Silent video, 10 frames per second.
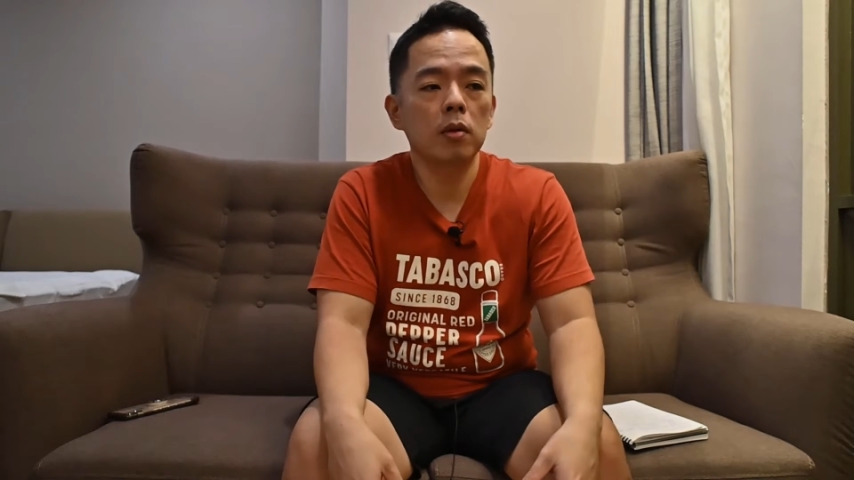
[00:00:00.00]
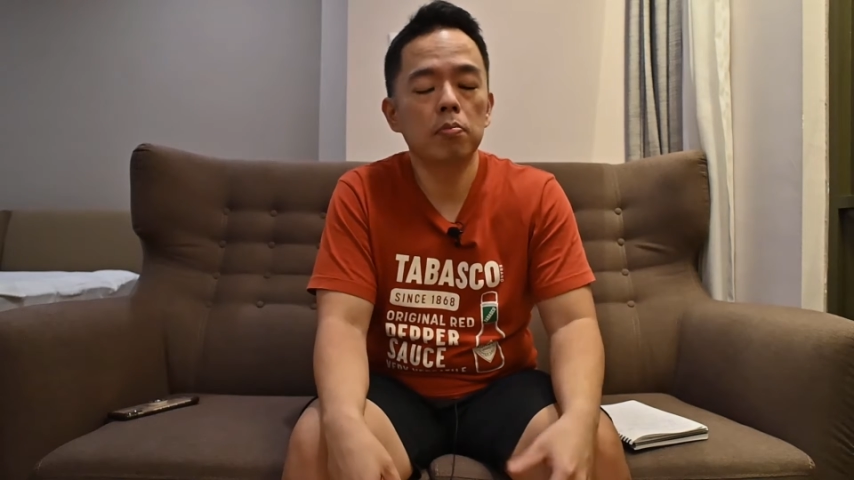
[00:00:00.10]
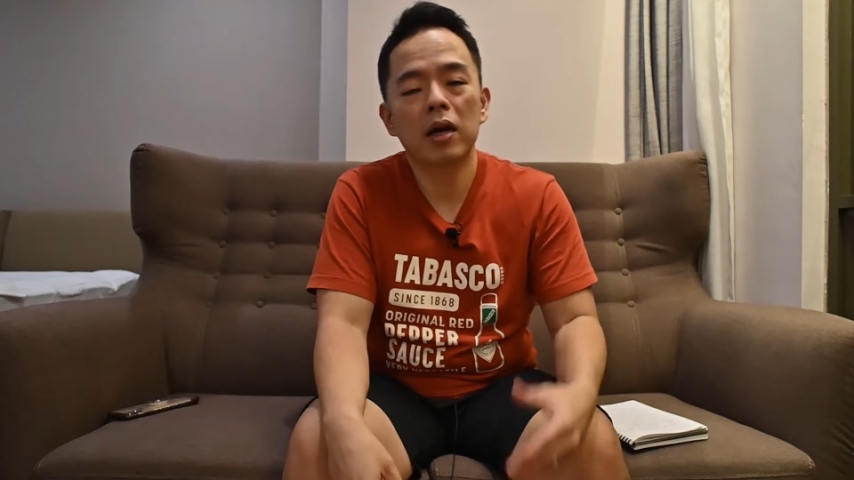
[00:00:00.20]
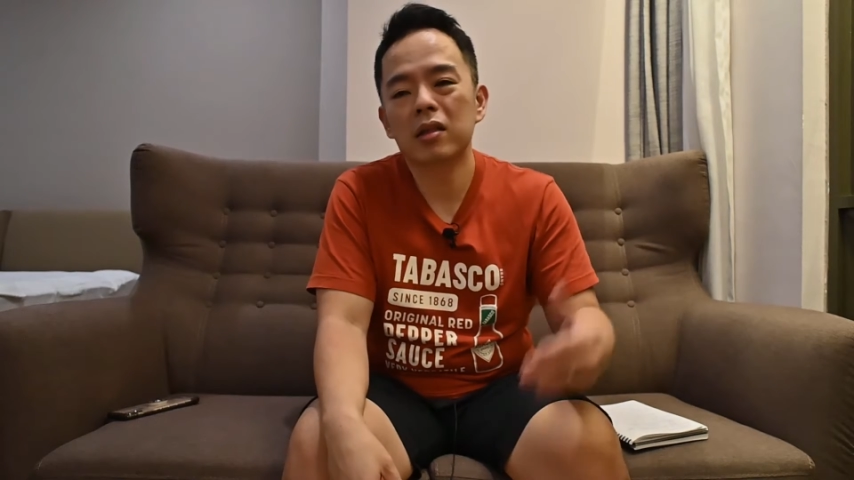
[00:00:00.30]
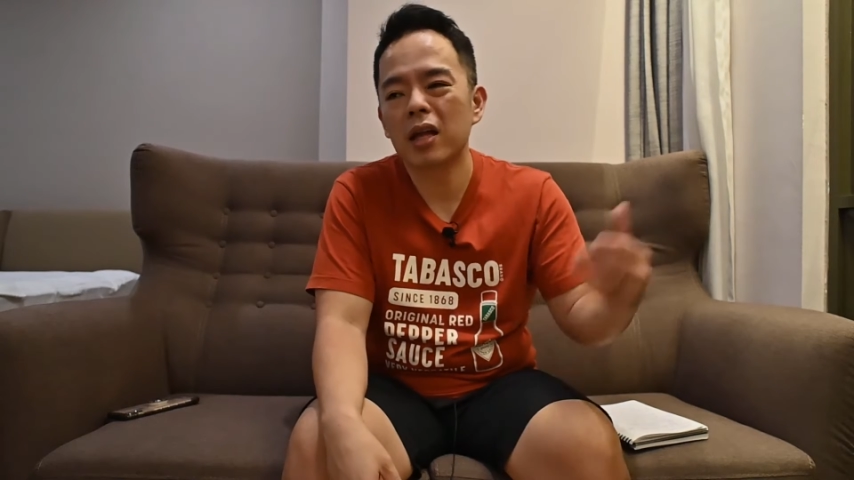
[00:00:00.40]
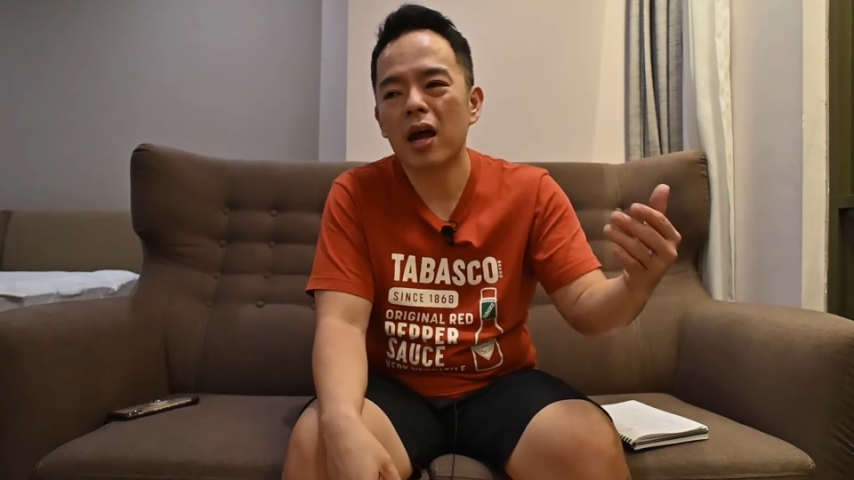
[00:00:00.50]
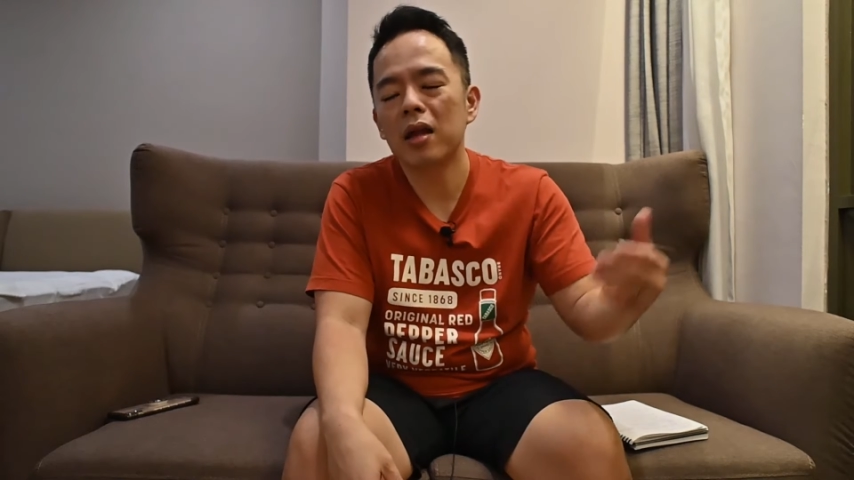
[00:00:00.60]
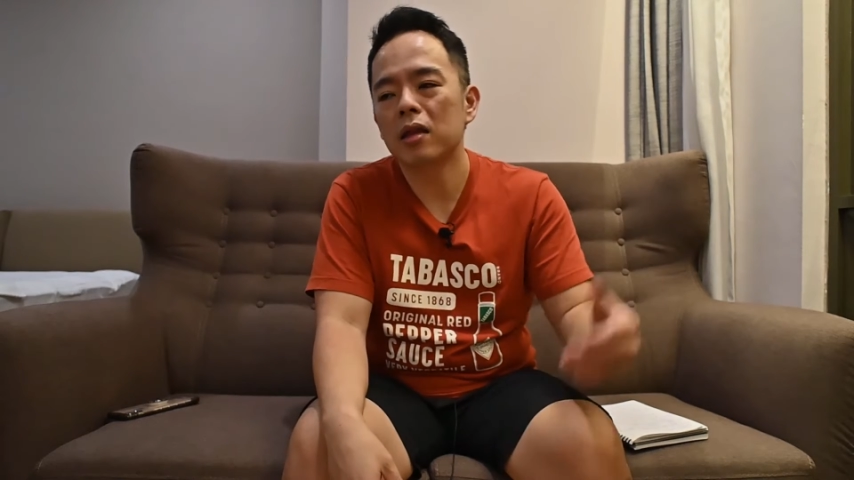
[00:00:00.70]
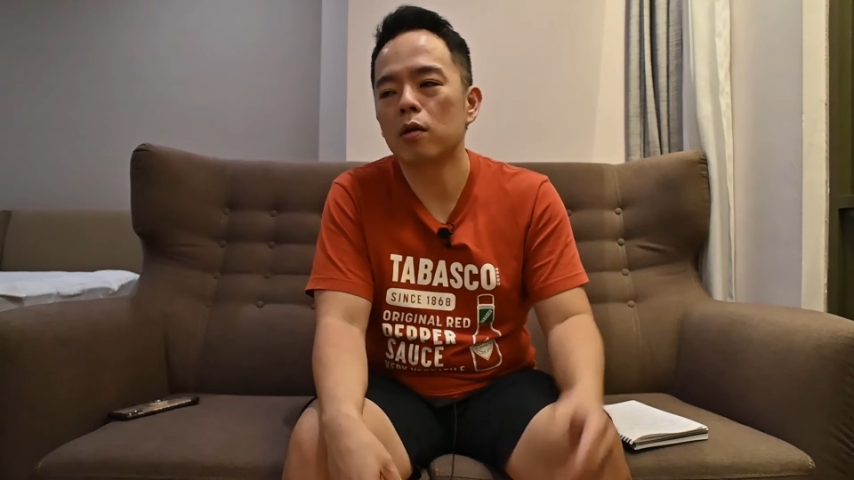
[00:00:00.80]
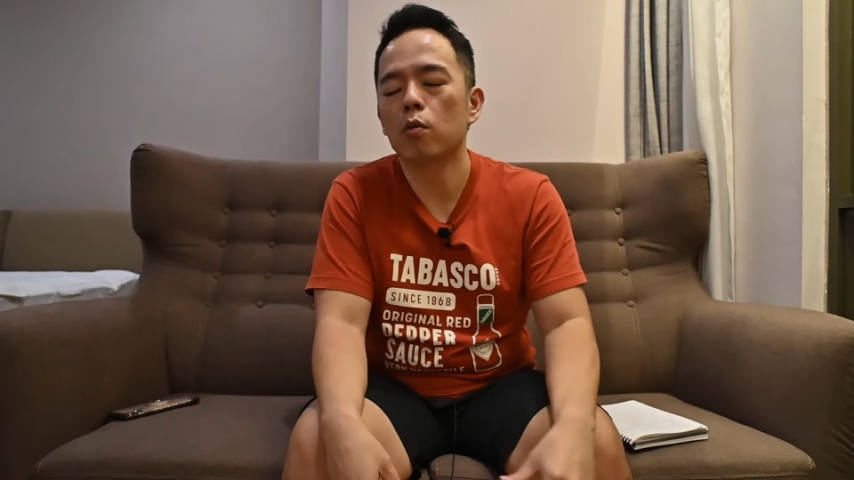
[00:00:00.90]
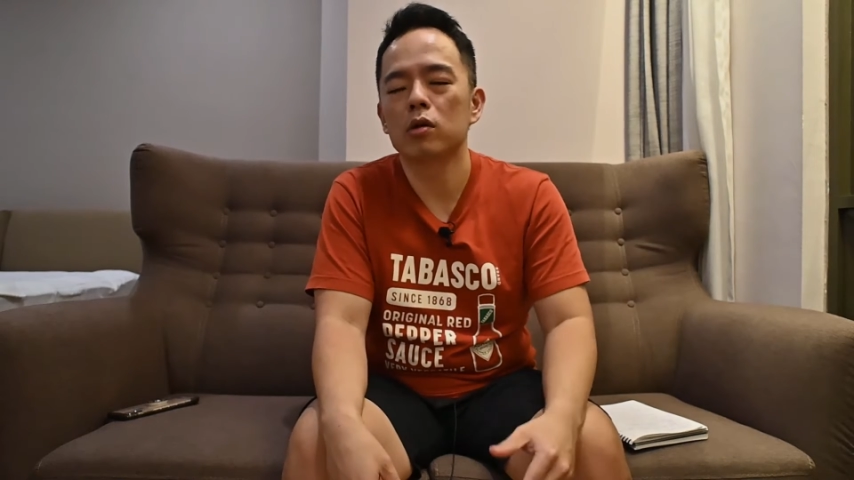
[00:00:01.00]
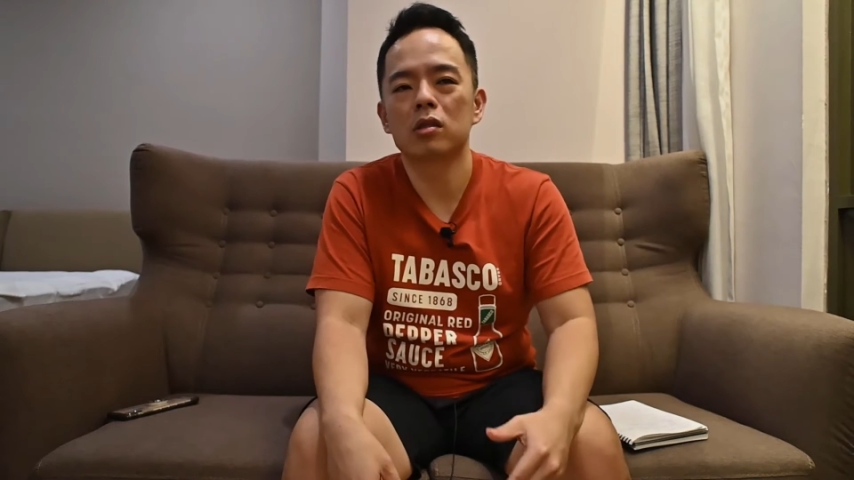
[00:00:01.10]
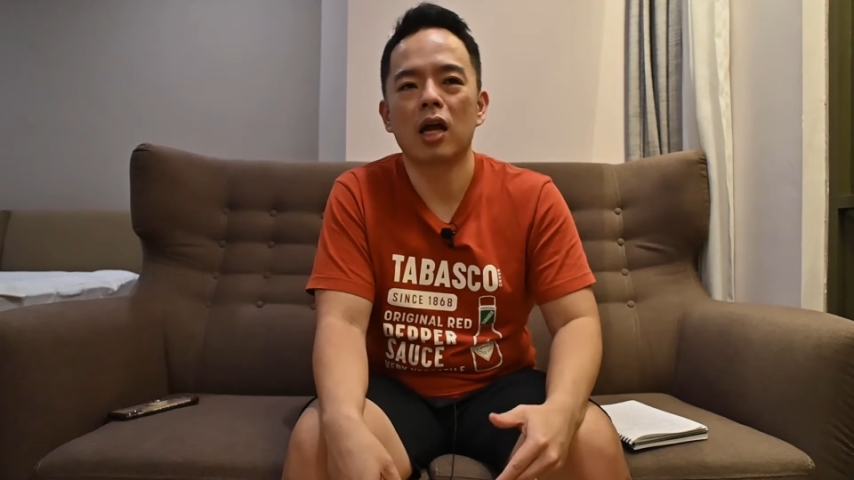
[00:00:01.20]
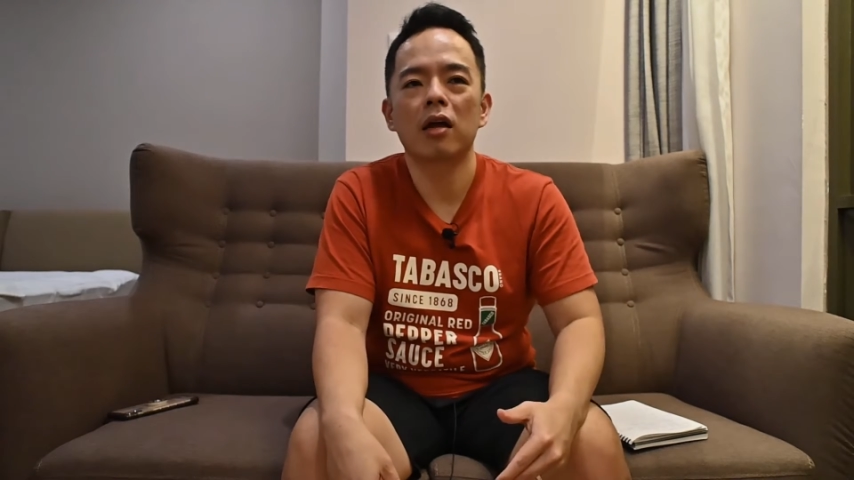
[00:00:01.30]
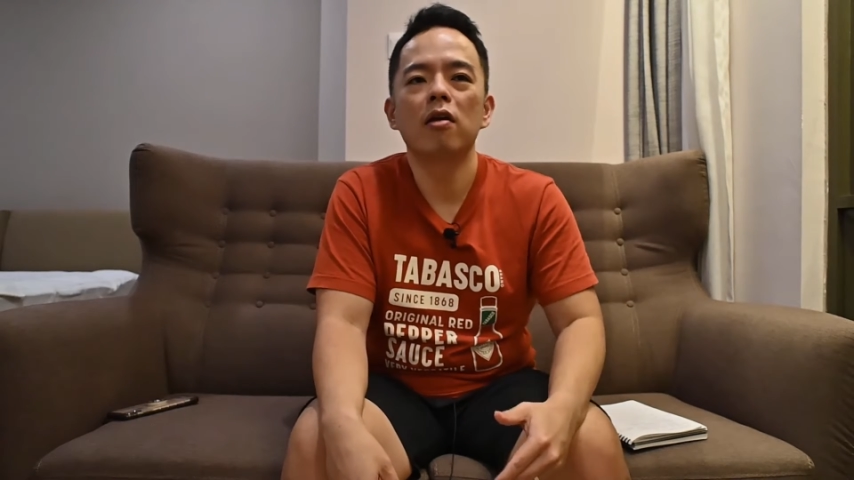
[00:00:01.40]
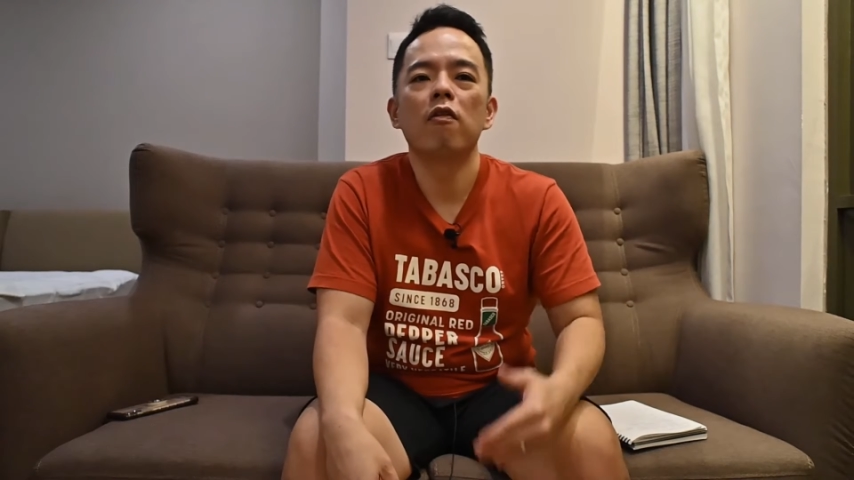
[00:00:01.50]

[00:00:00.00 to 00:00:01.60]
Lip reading: back then he was like